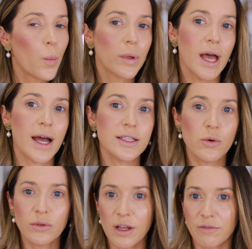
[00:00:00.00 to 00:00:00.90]
Yeah, I
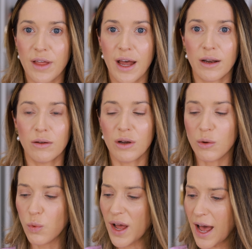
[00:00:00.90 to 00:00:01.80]
don't love that. Uh,
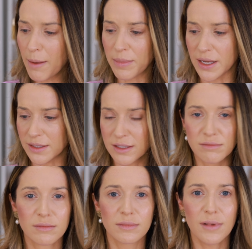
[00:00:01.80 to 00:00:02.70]
what happened?
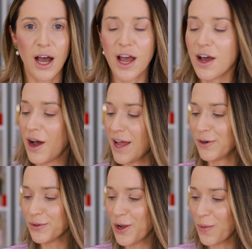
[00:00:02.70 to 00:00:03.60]
I, I
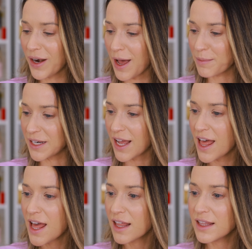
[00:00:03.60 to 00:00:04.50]
don't know what happened.
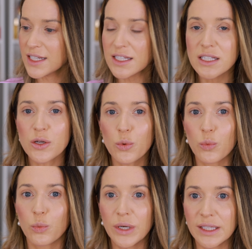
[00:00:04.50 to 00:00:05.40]
This is a
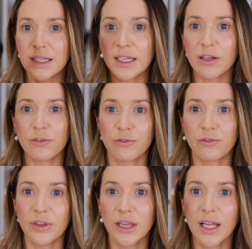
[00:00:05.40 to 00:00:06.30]
really
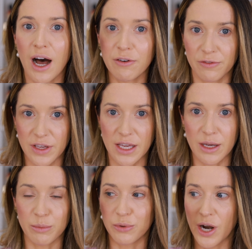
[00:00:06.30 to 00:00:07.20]
fluffy
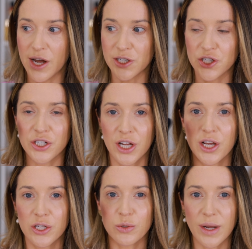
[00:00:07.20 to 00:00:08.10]
brush.
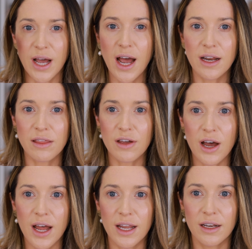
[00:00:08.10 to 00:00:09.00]
So I kind of
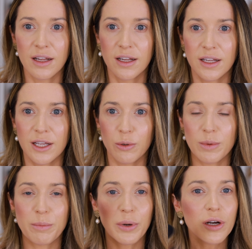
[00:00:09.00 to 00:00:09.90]
thought it would
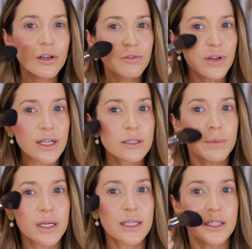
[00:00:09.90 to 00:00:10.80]
be perfect
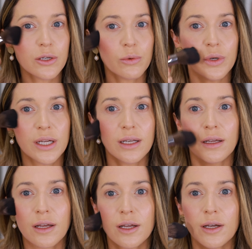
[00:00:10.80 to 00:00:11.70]
because it would